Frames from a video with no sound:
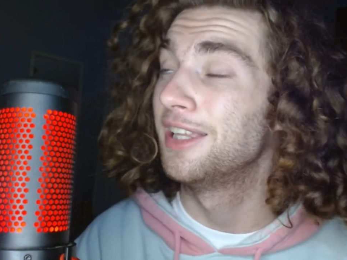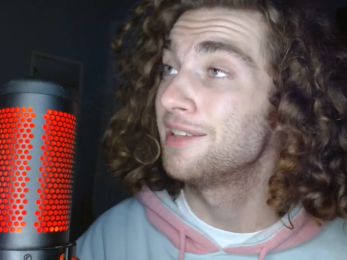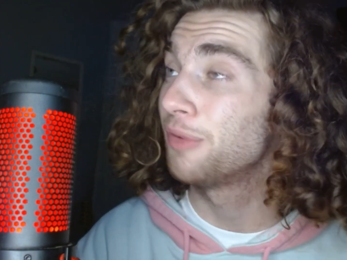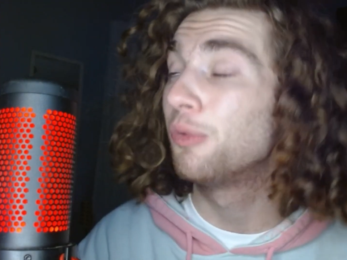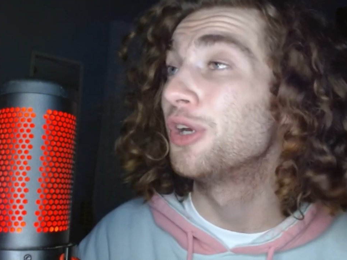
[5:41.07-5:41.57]
that's
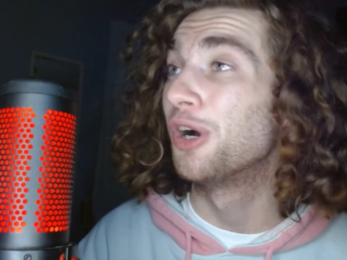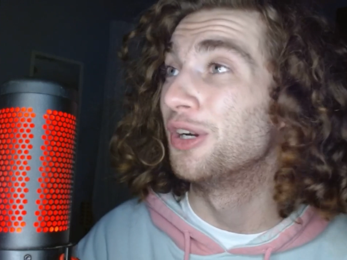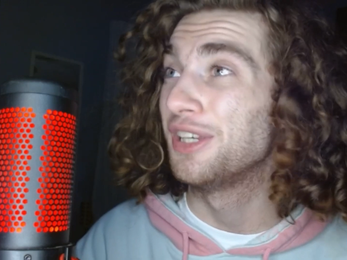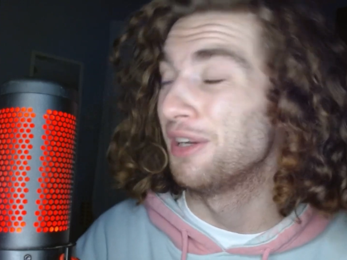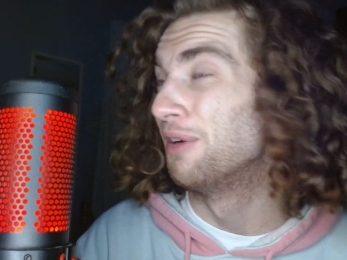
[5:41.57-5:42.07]
what we are
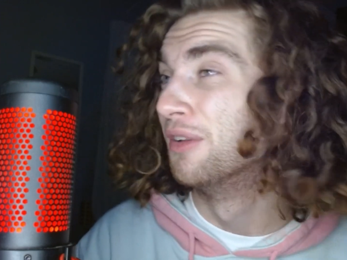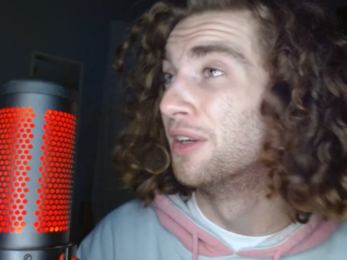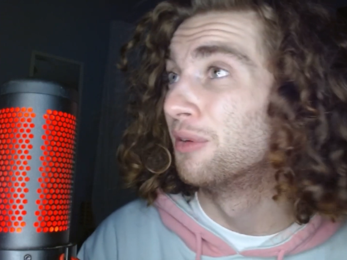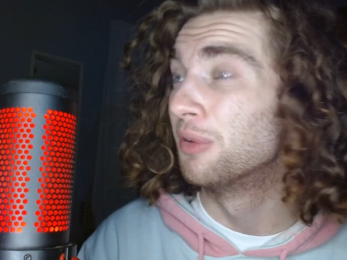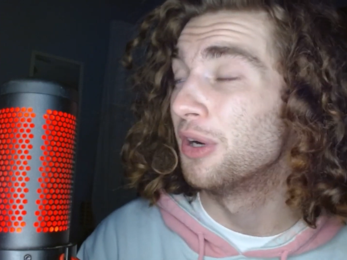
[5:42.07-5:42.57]
here.
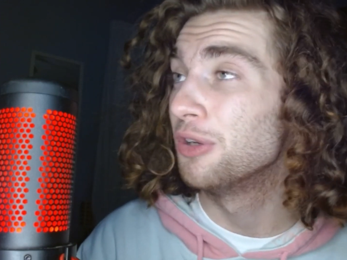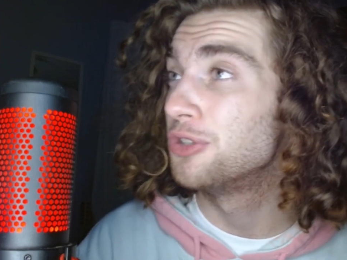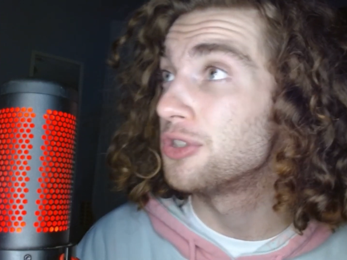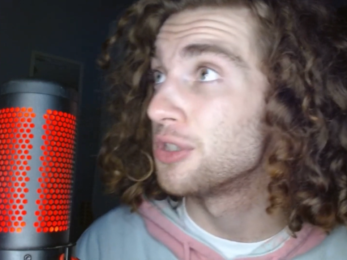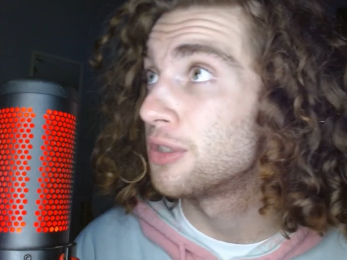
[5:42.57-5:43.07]
We're all
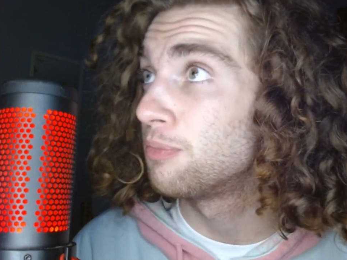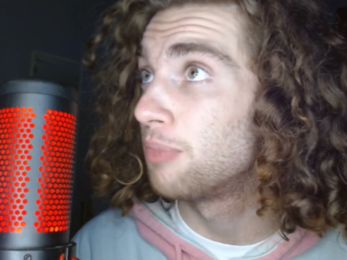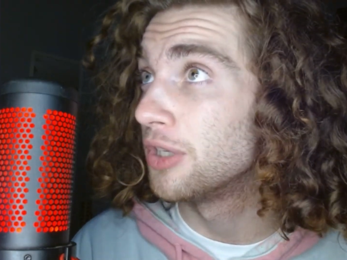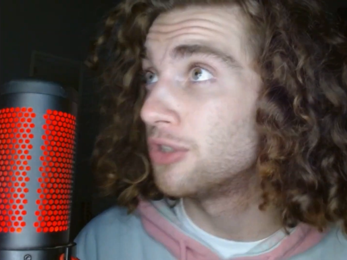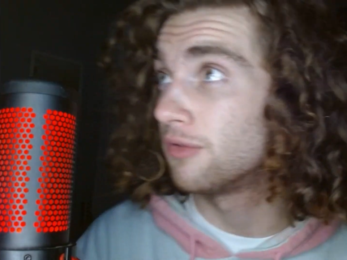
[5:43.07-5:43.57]
just a
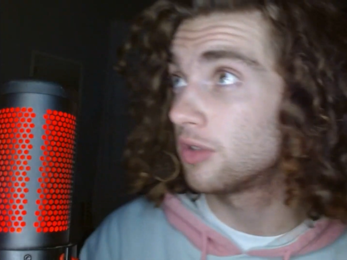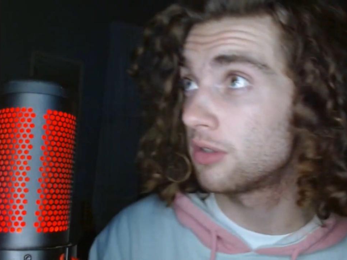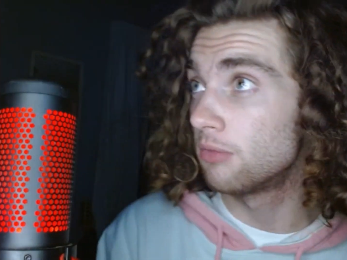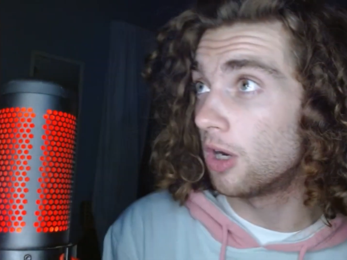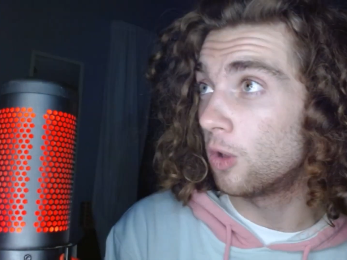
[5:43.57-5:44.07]
bunch of
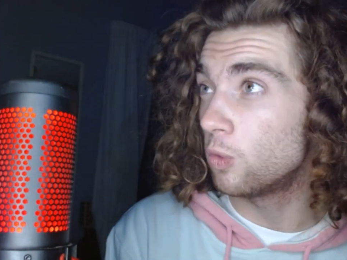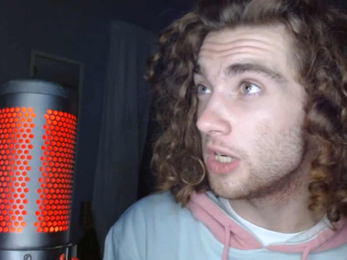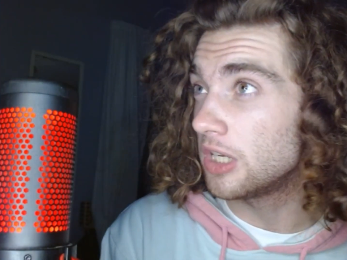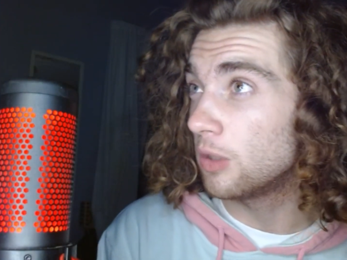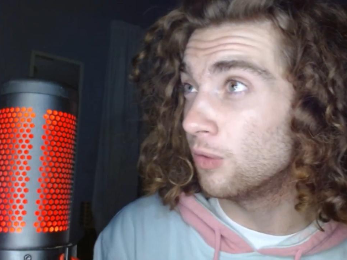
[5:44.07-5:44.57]
small
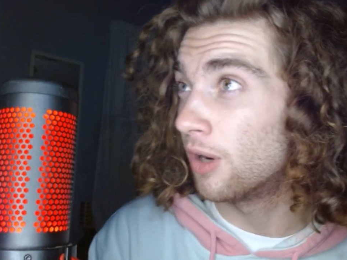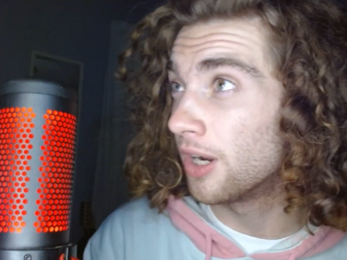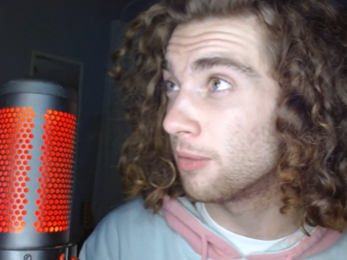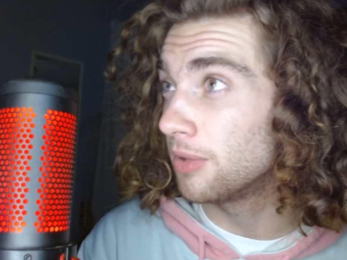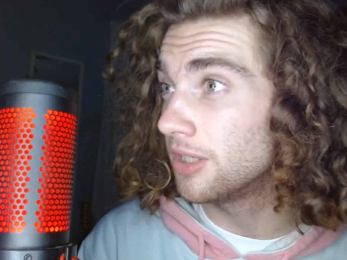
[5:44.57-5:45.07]
weenie
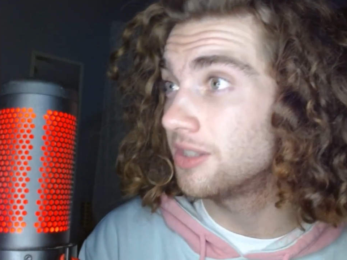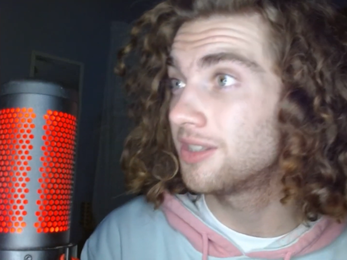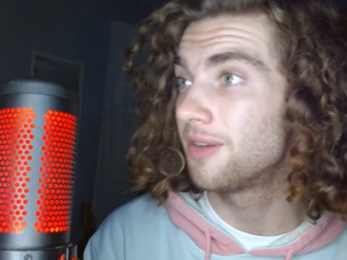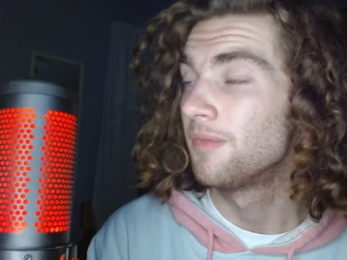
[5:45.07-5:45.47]
wannabes,